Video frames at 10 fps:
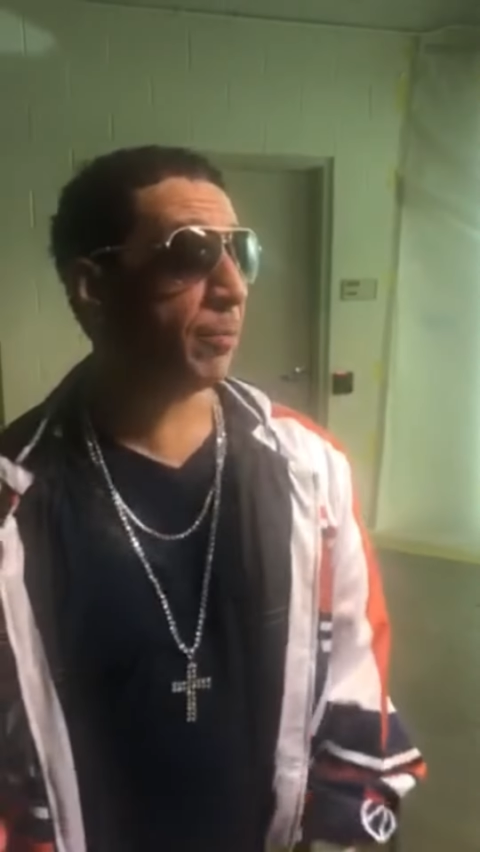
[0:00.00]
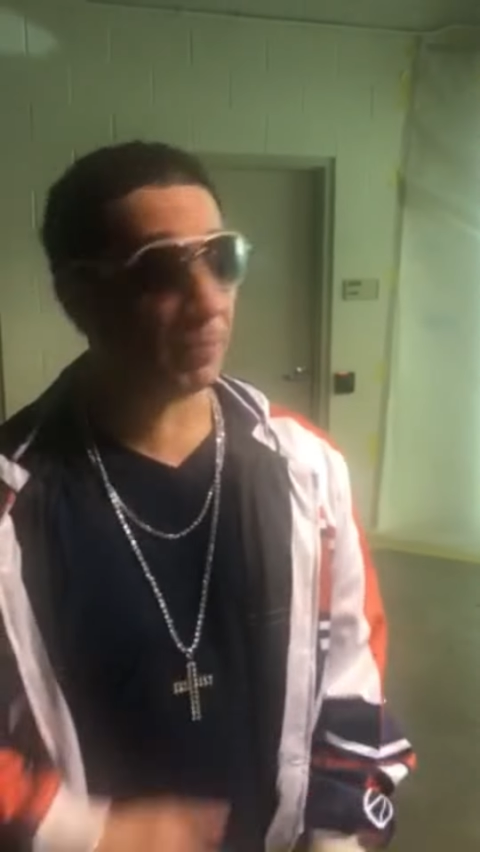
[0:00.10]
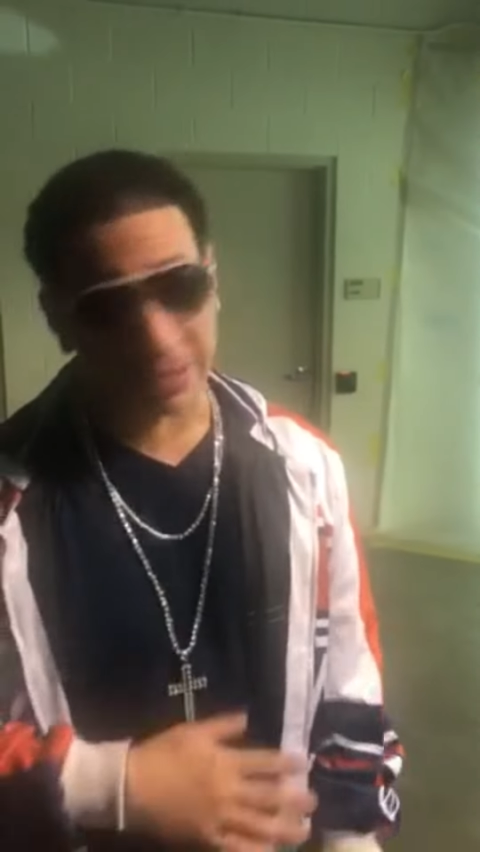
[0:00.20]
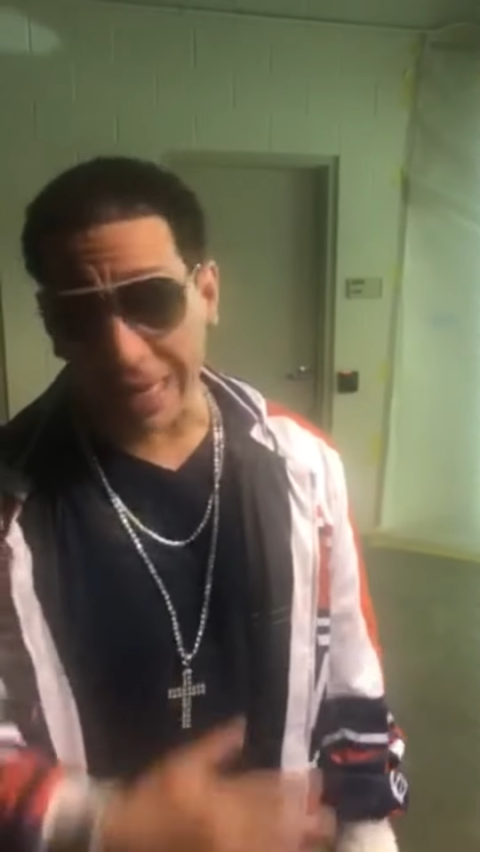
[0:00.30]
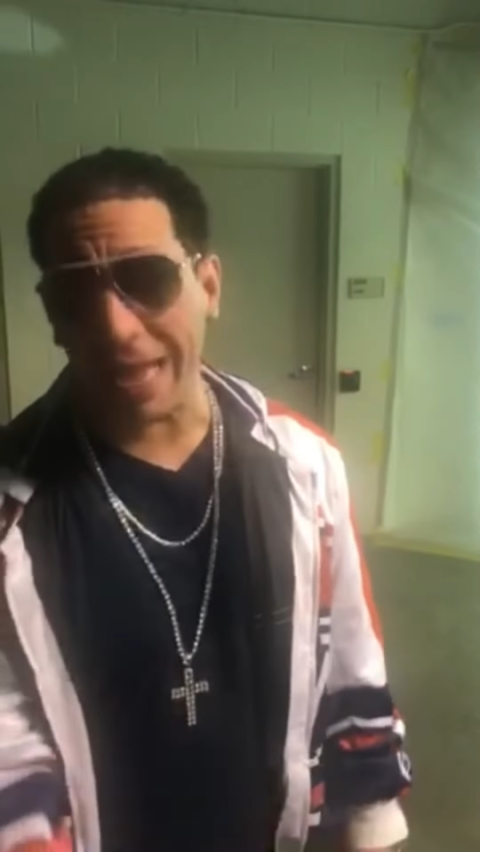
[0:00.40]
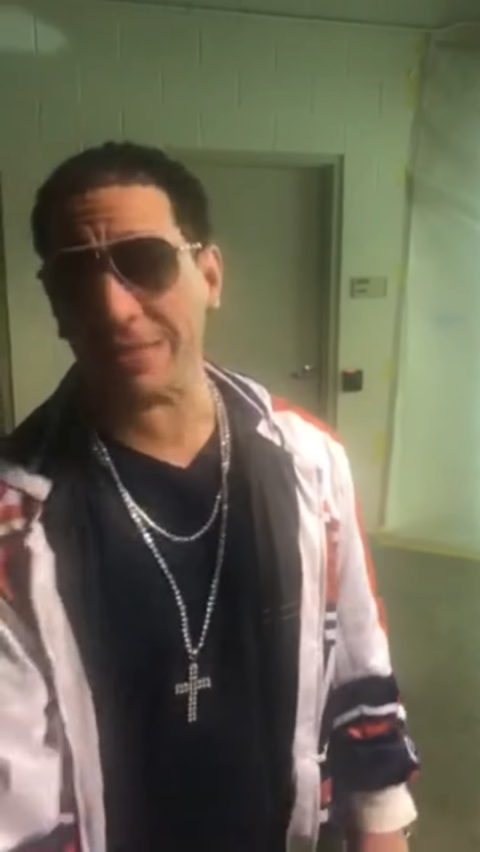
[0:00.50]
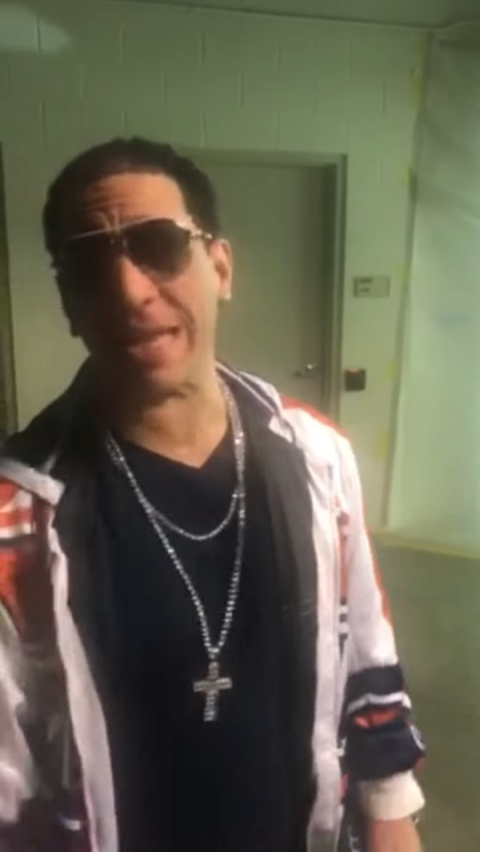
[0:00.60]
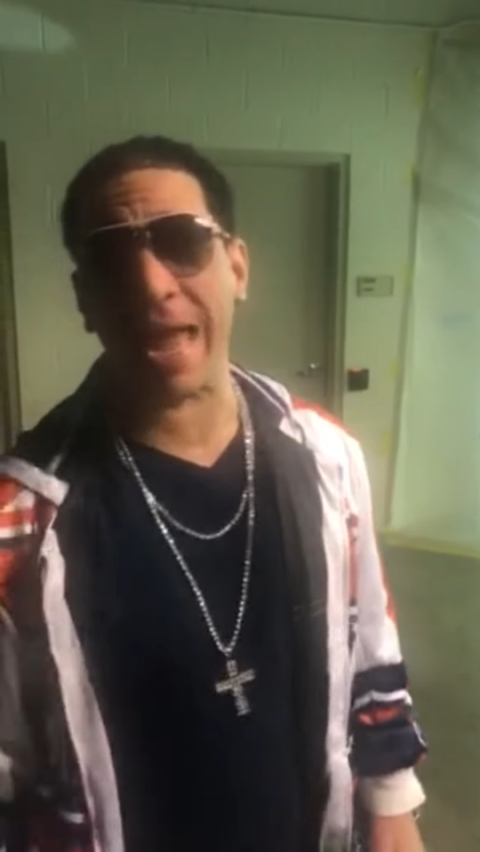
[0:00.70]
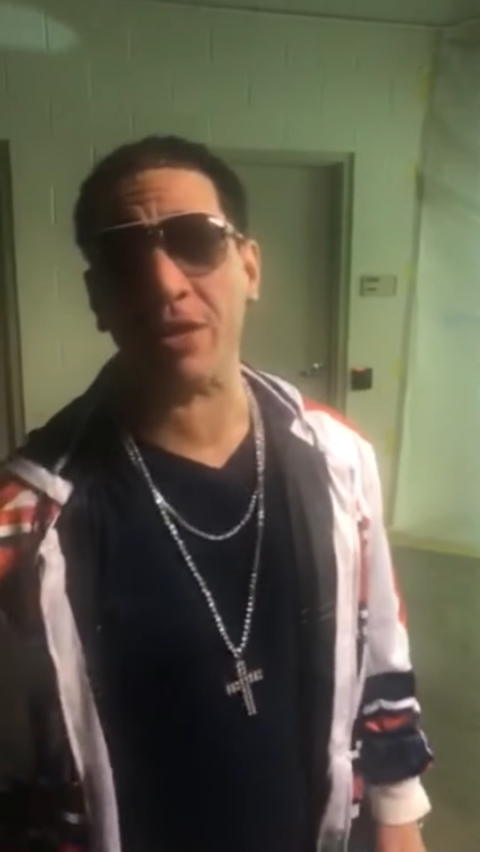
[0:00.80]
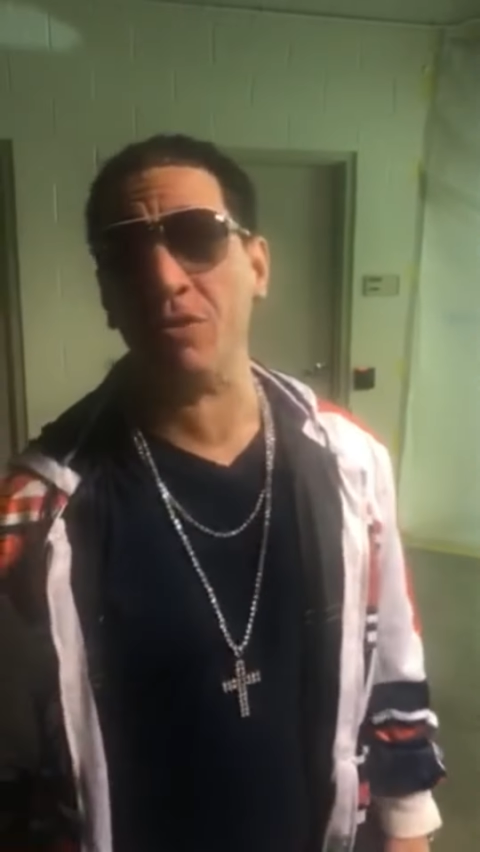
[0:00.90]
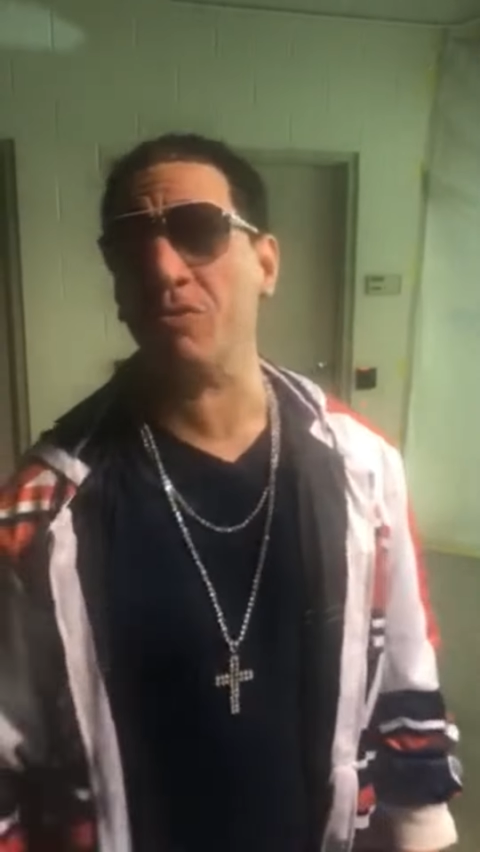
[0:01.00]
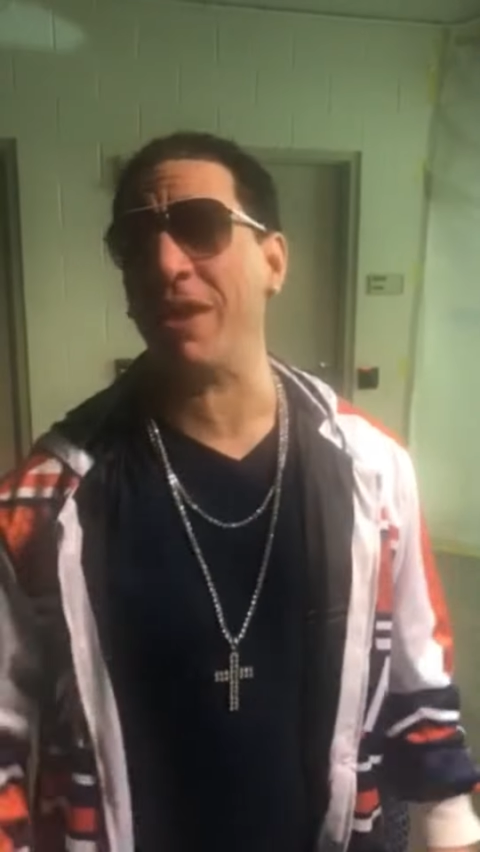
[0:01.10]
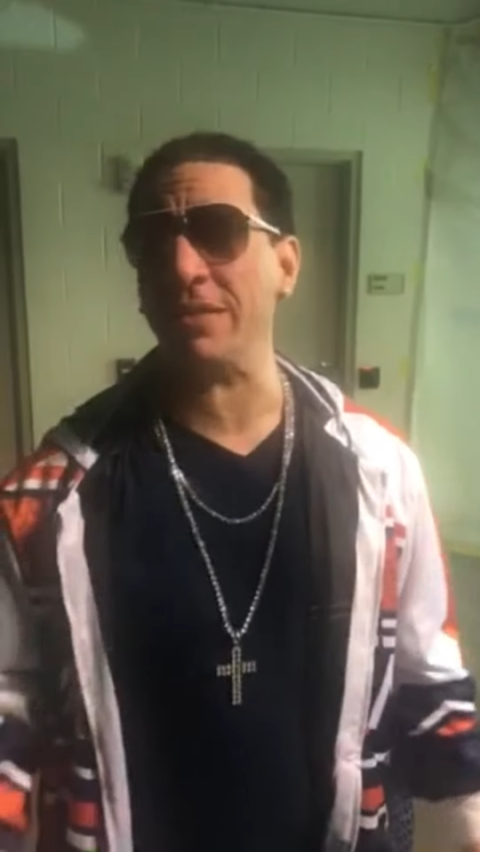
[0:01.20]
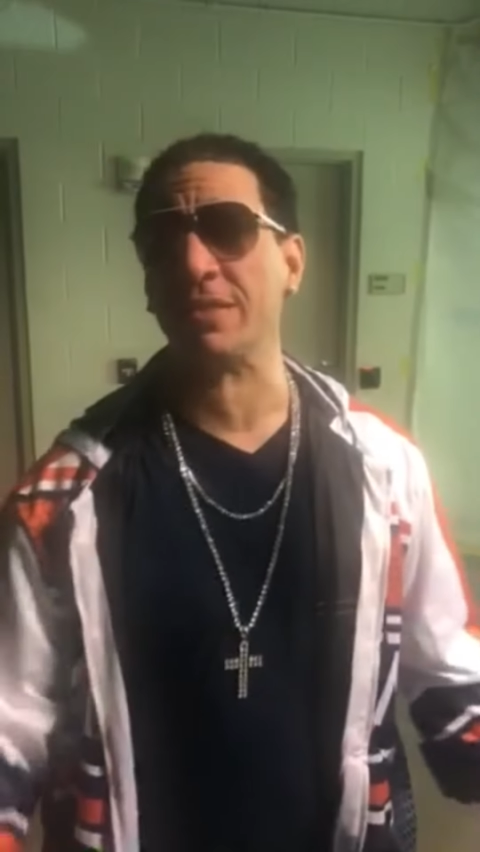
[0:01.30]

But besides that, you're a great